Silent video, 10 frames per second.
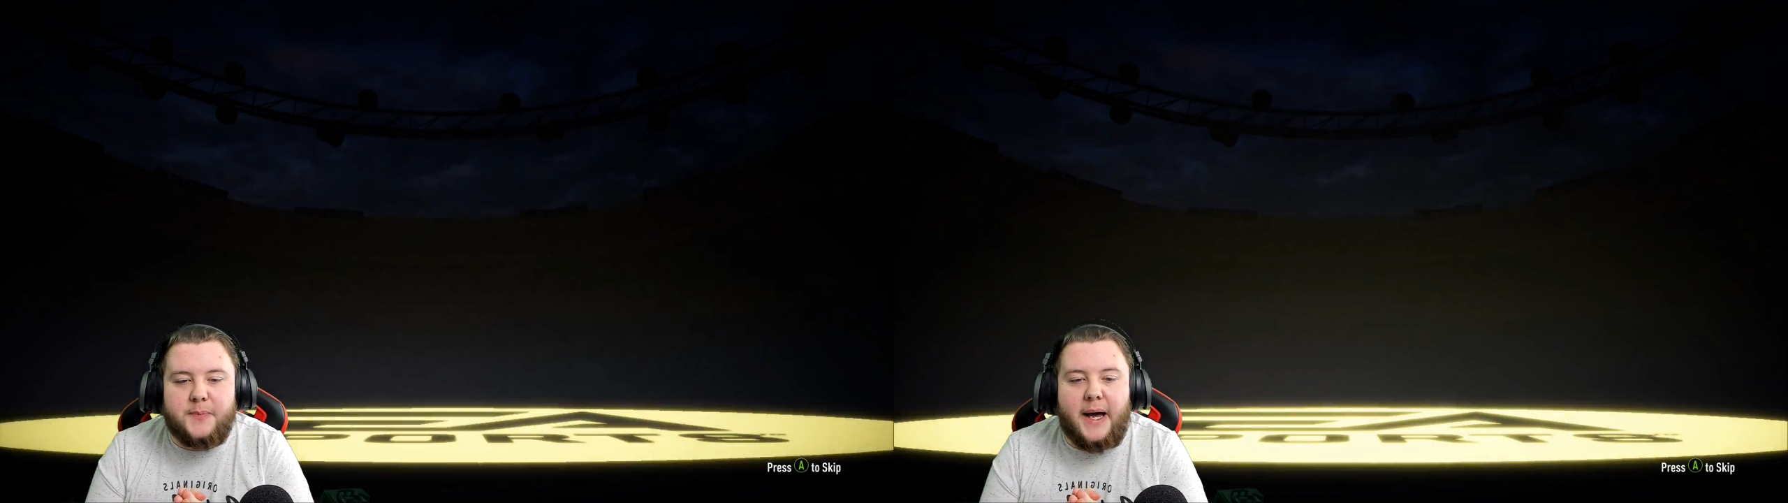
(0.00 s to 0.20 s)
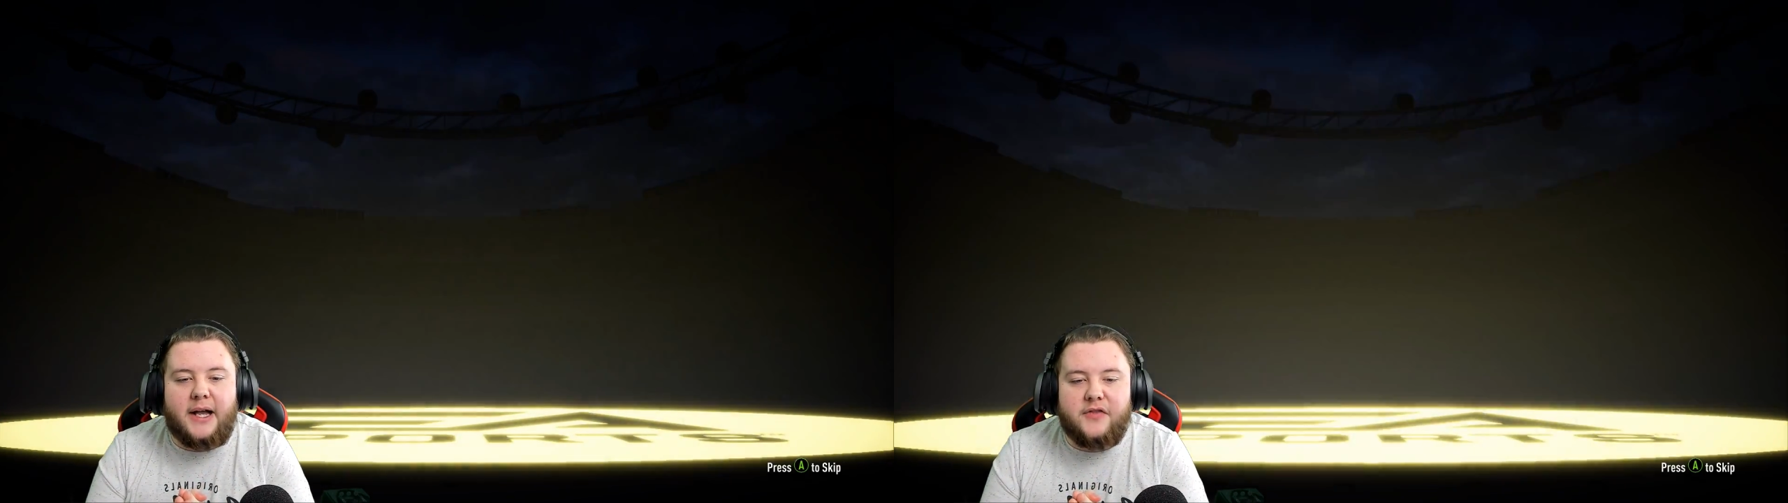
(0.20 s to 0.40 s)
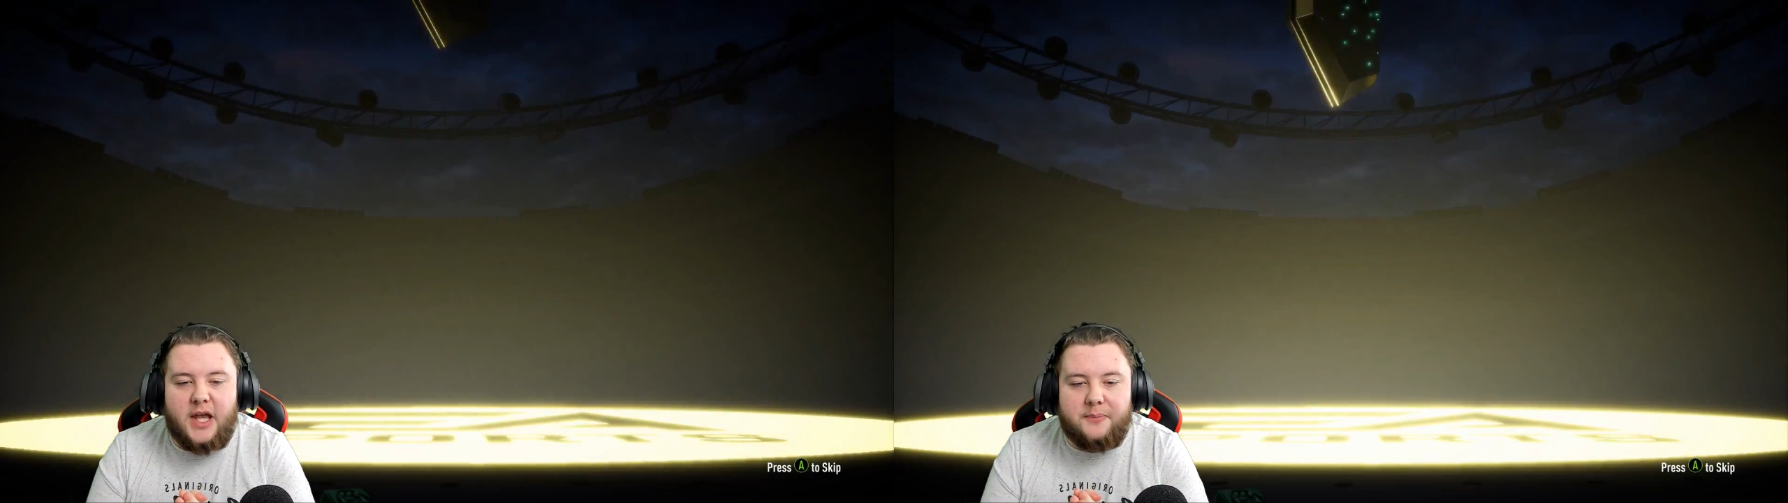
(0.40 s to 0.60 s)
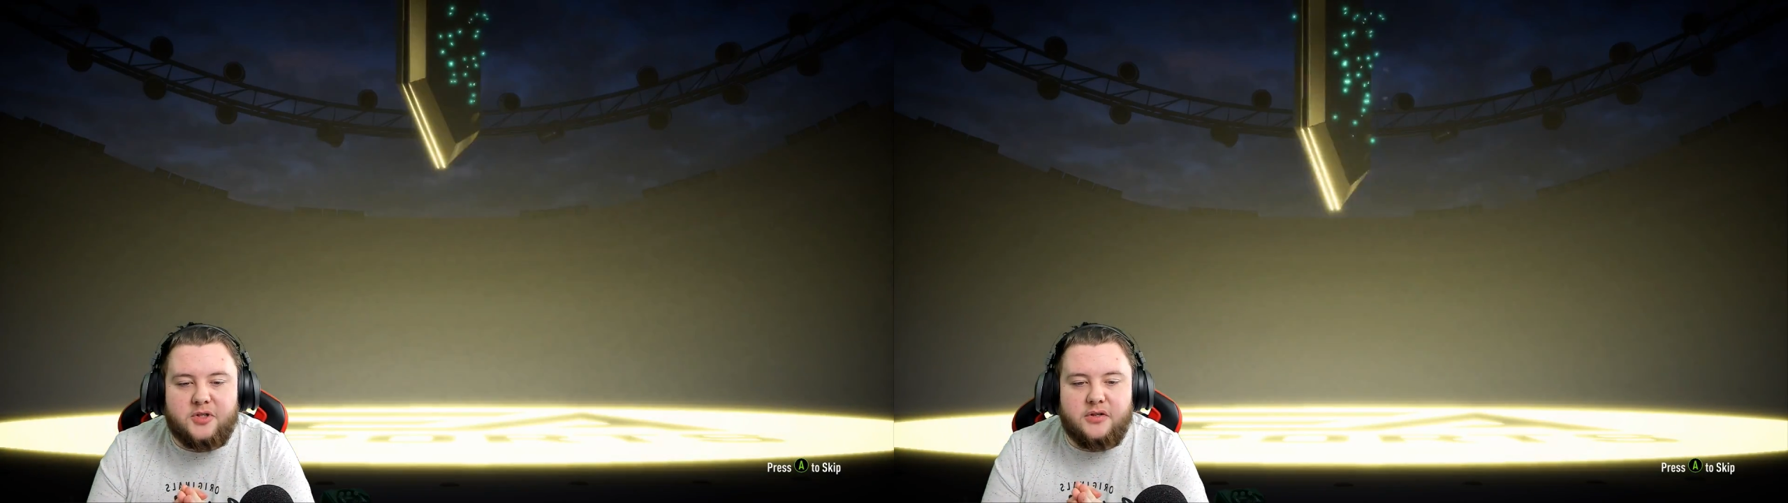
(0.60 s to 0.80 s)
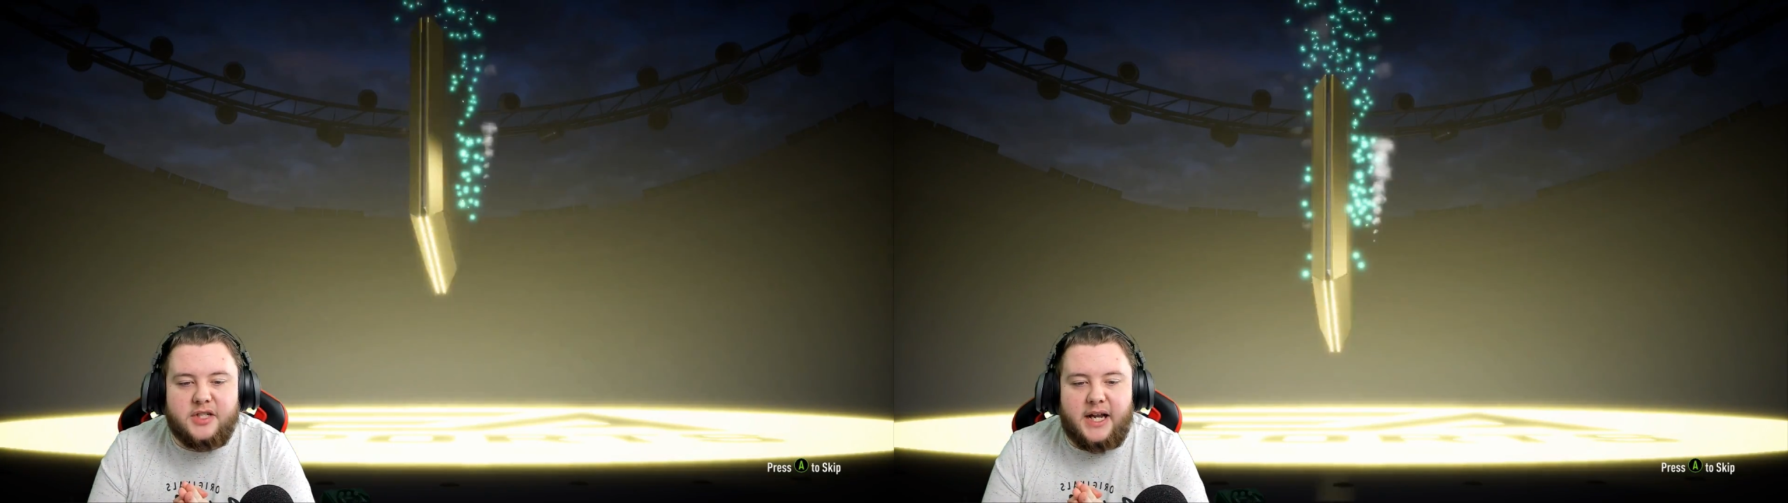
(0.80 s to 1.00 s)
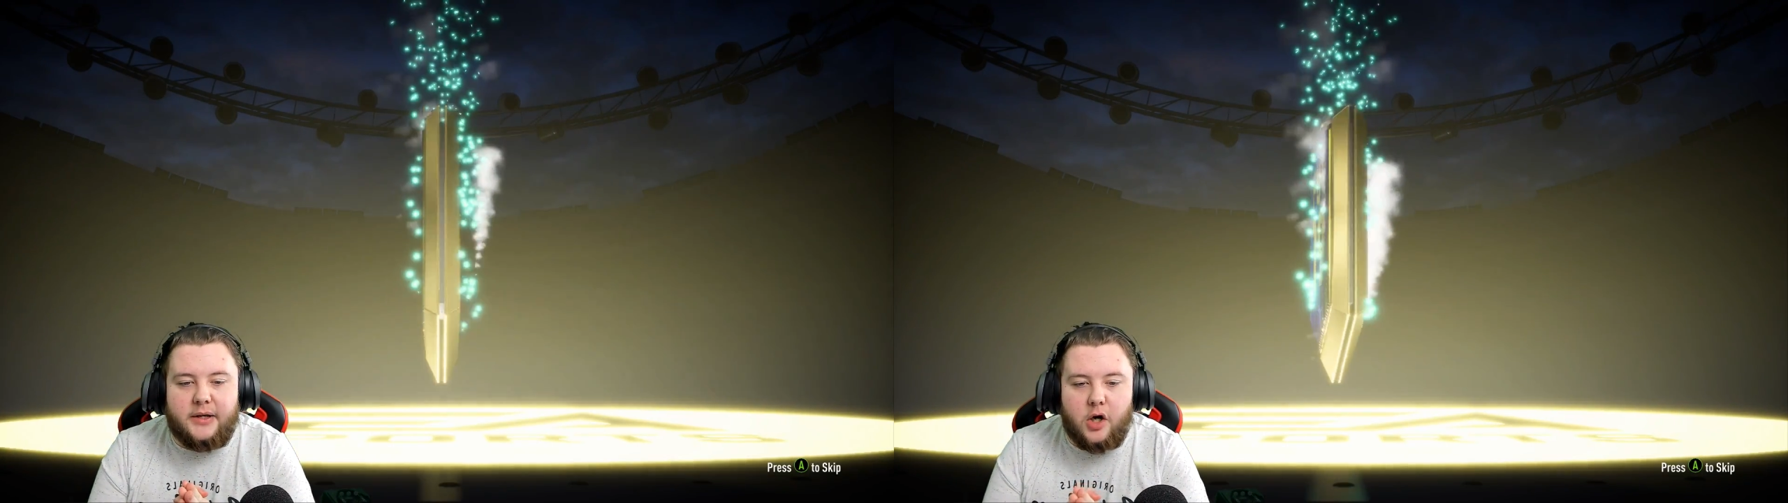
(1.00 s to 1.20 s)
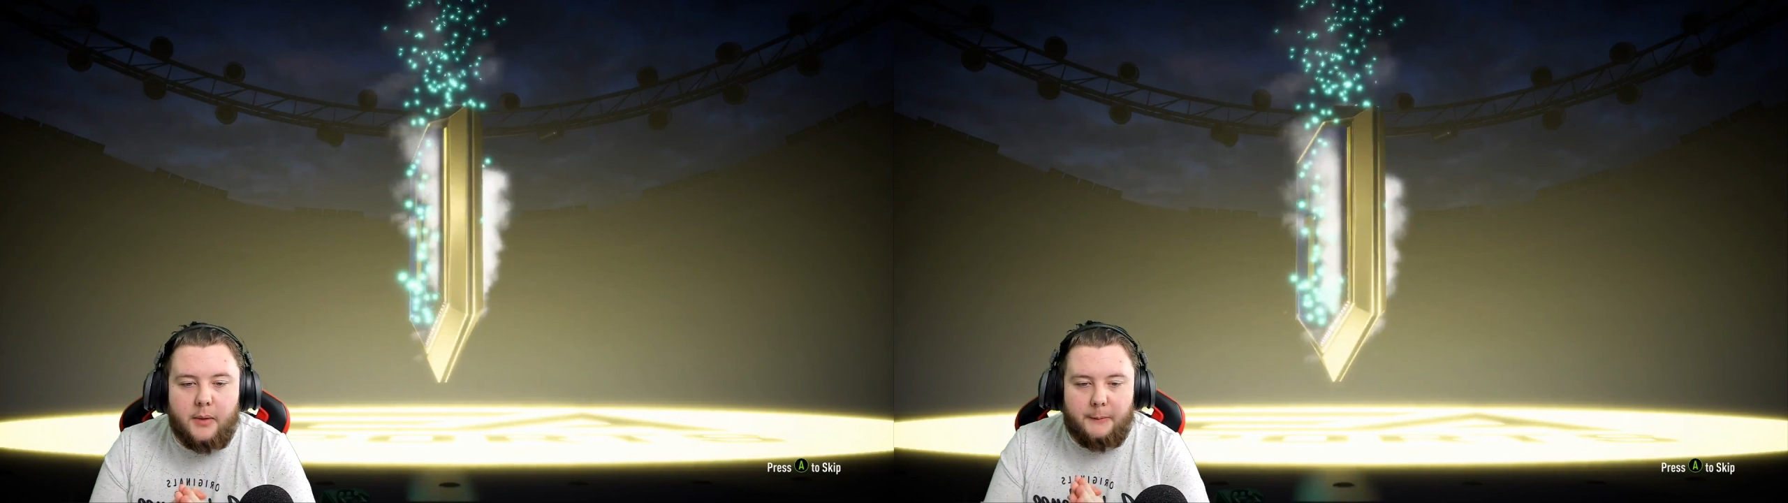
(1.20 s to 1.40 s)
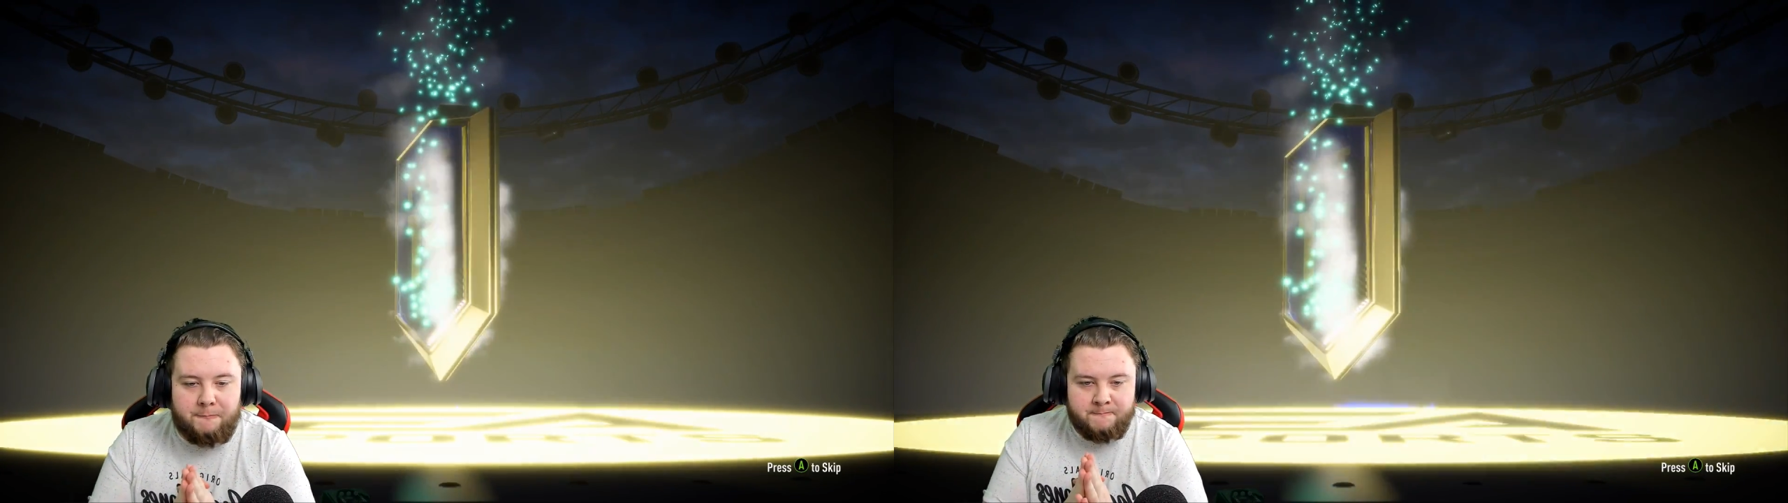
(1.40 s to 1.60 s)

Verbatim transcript: pack of the episode today. Come on.